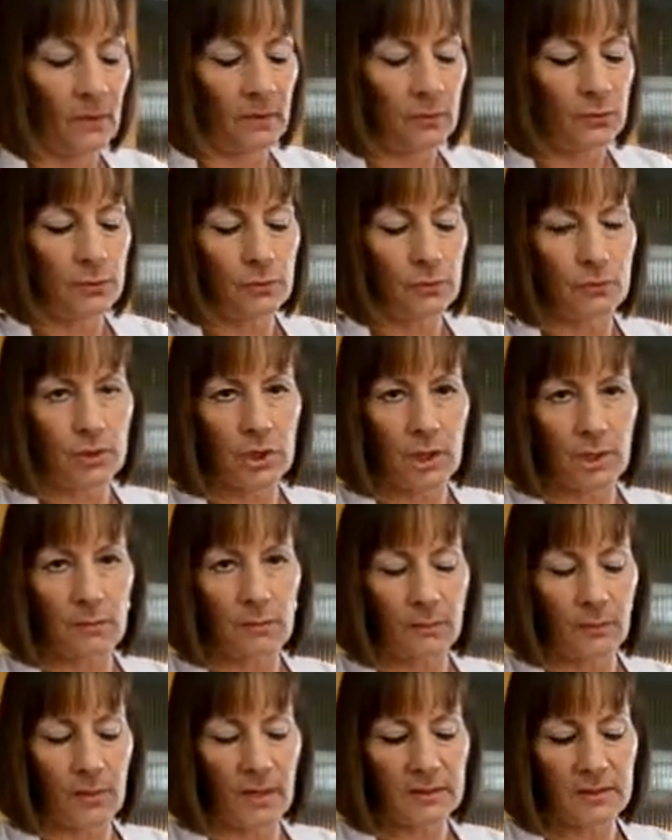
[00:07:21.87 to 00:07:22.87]
2
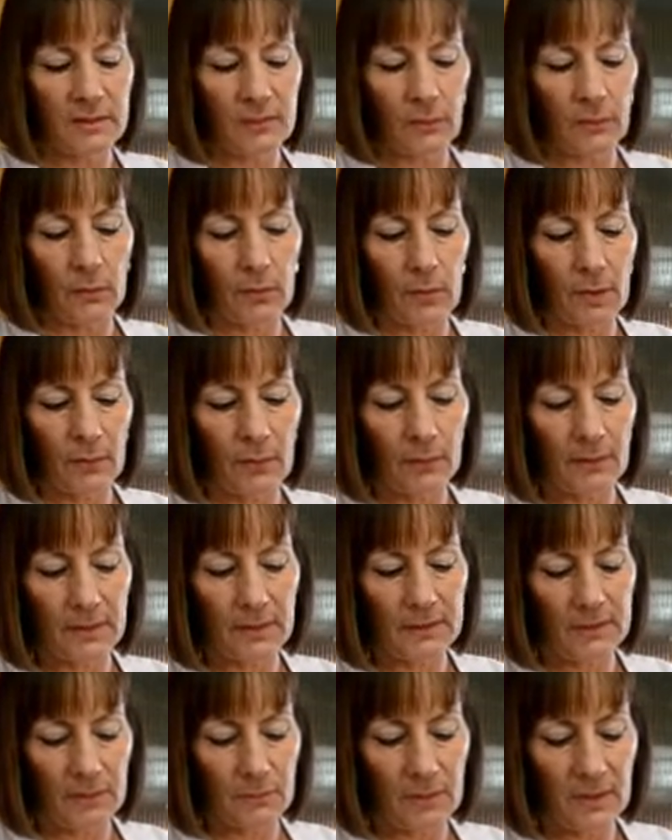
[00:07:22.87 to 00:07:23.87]
chicken breasts for another
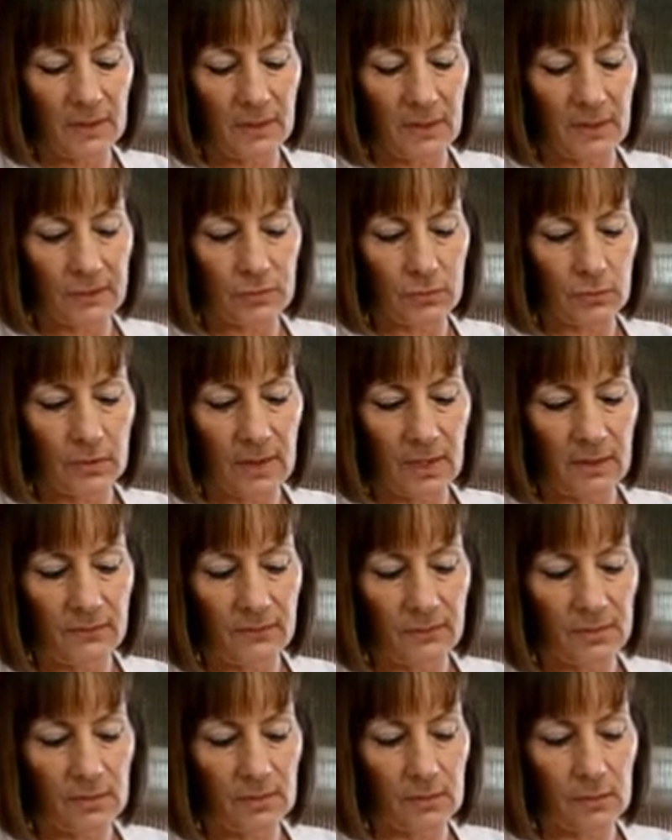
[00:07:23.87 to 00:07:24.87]
recipe yesterday, if
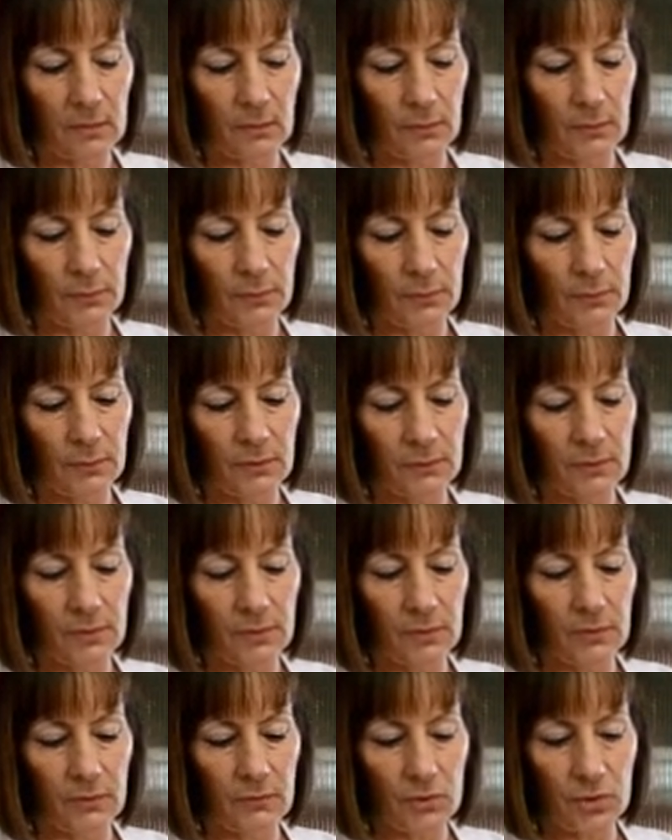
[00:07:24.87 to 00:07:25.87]
this is going to produce
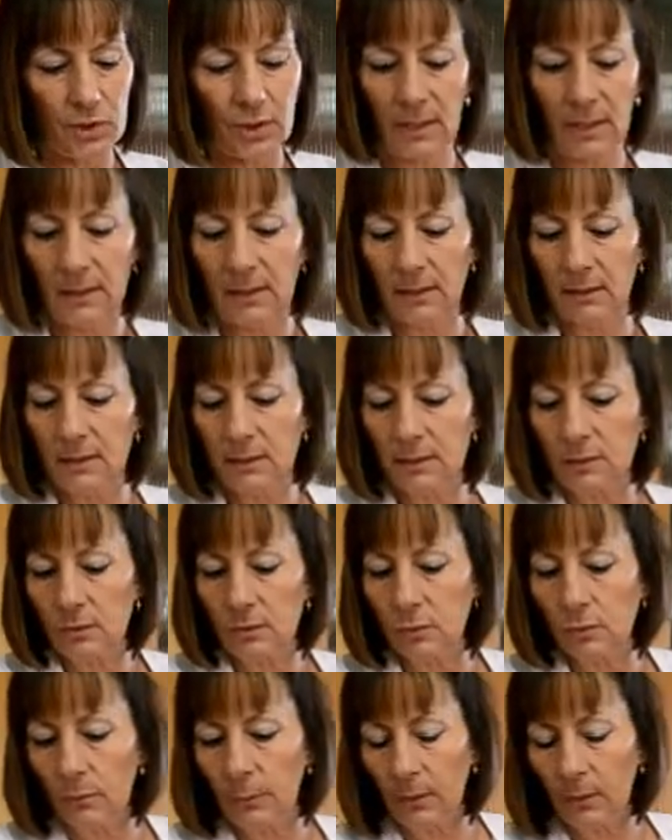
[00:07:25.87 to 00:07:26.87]
enough chicken in this
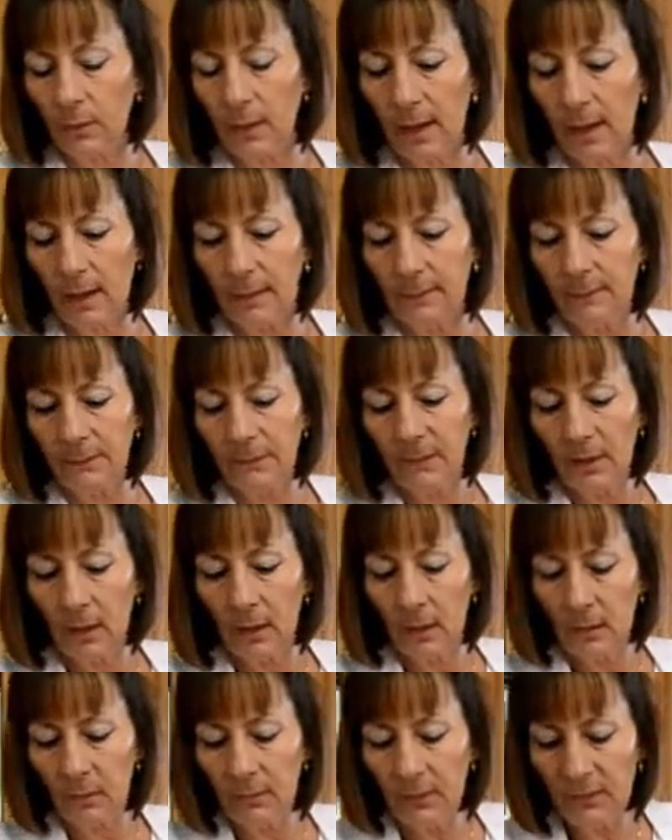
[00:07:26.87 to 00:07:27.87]
soup or not.
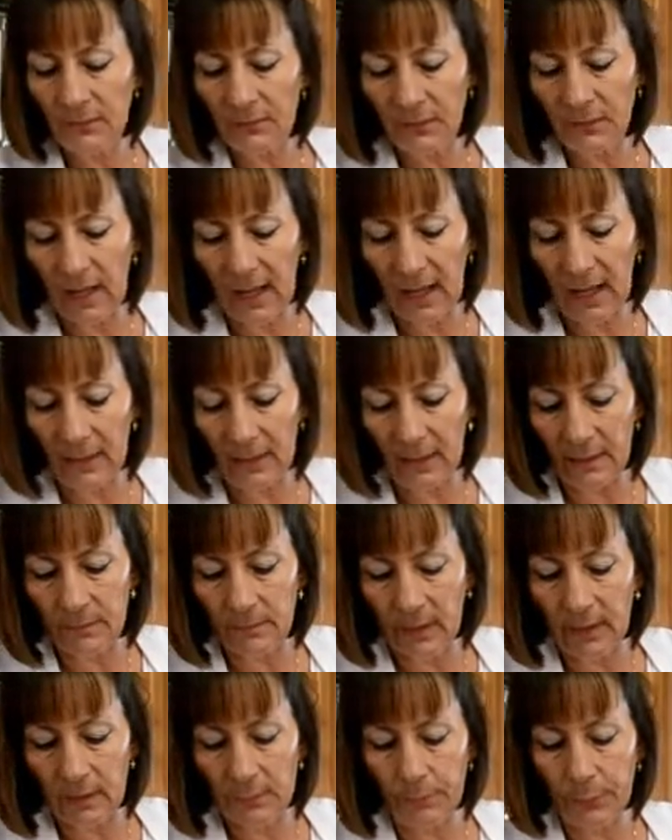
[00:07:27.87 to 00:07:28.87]
But if not, I
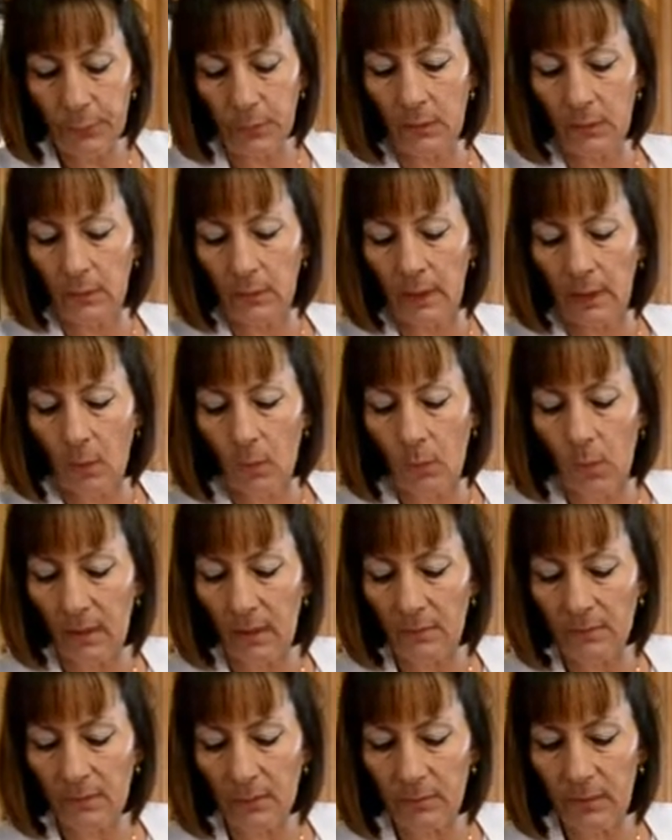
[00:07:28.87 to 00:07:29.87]
might put like one
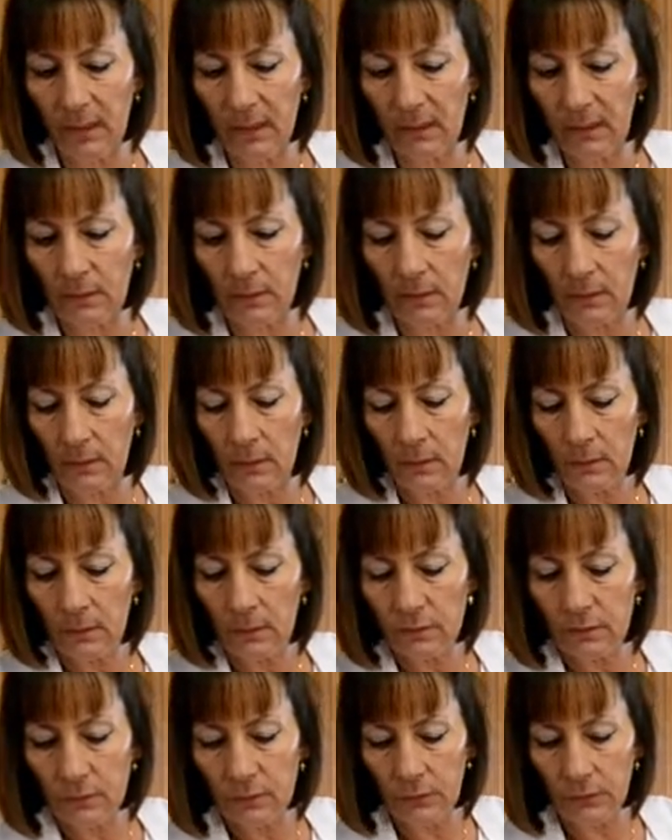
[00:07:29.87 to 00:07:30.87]
of them in,
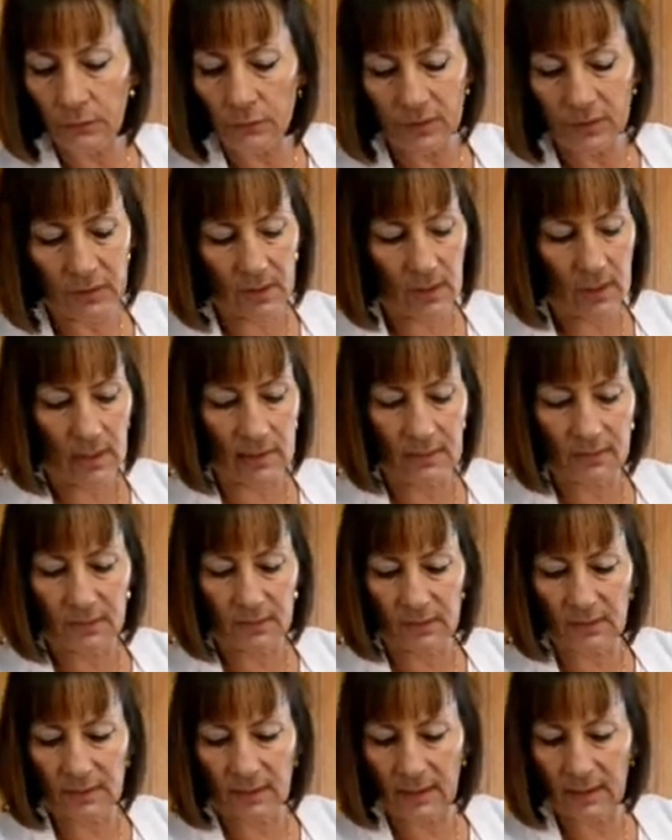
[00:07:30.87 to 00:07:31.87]
so we'll just kind of
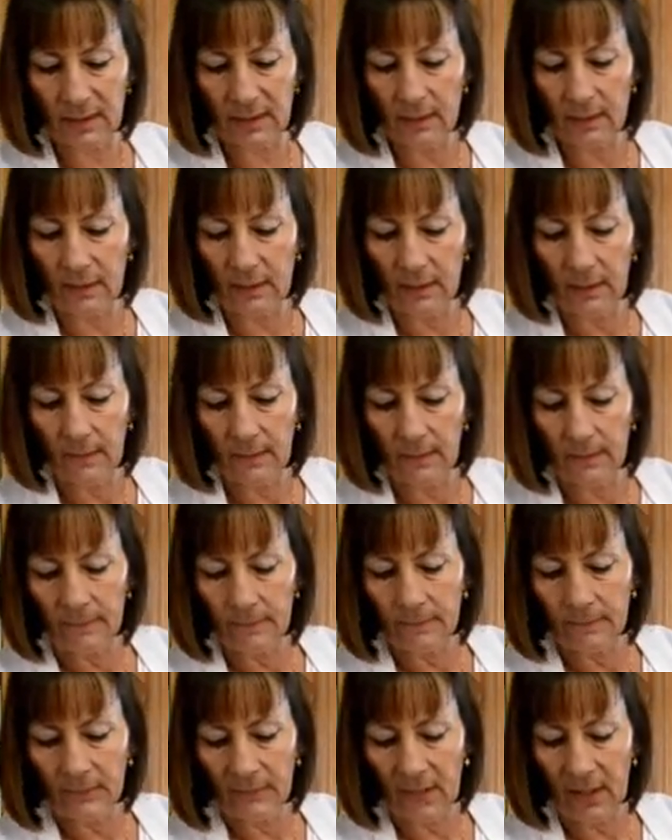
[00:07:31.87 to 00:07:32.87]
see
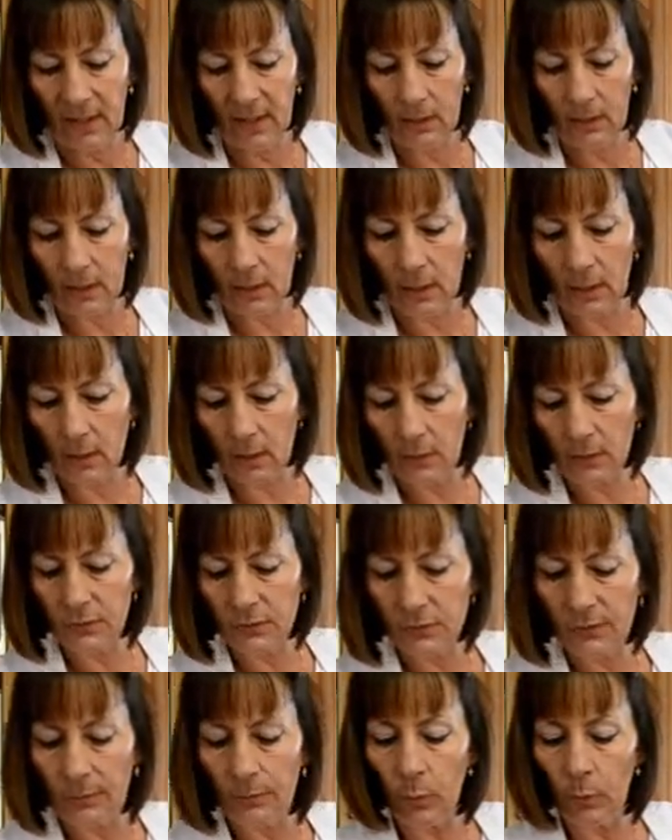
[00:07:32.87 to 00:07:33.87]
how it
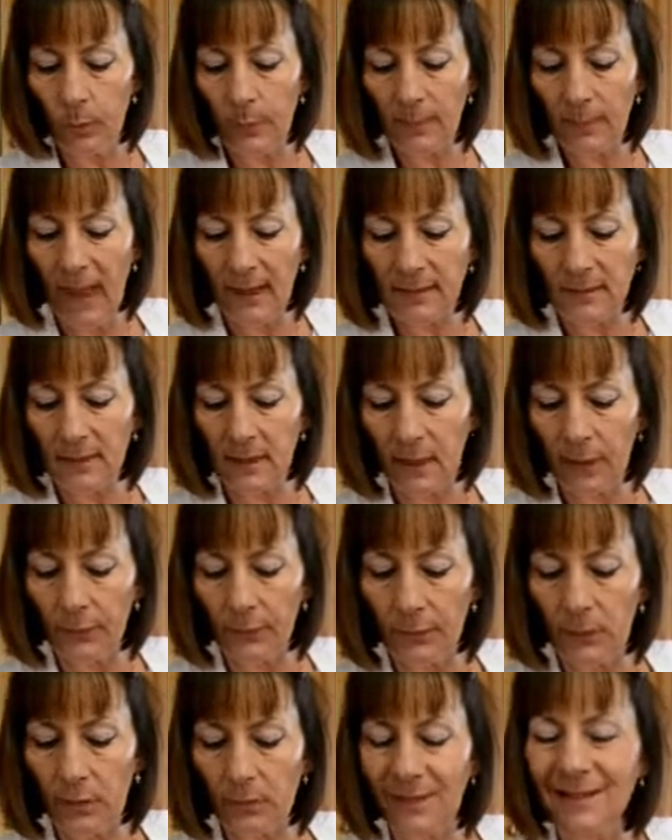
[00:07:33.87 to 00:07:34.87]
goes. We'll be back
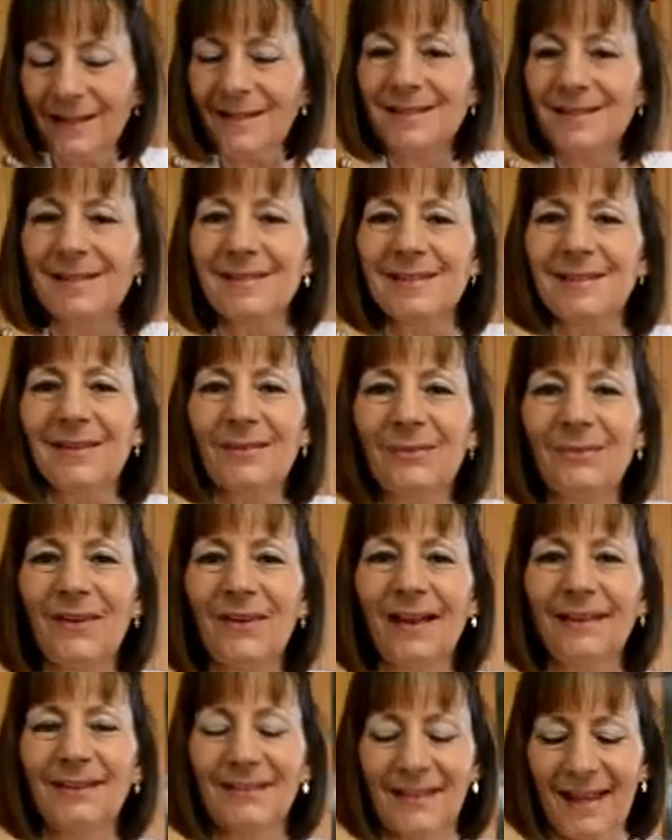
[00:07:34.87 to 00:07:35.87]
together in a minute to see the final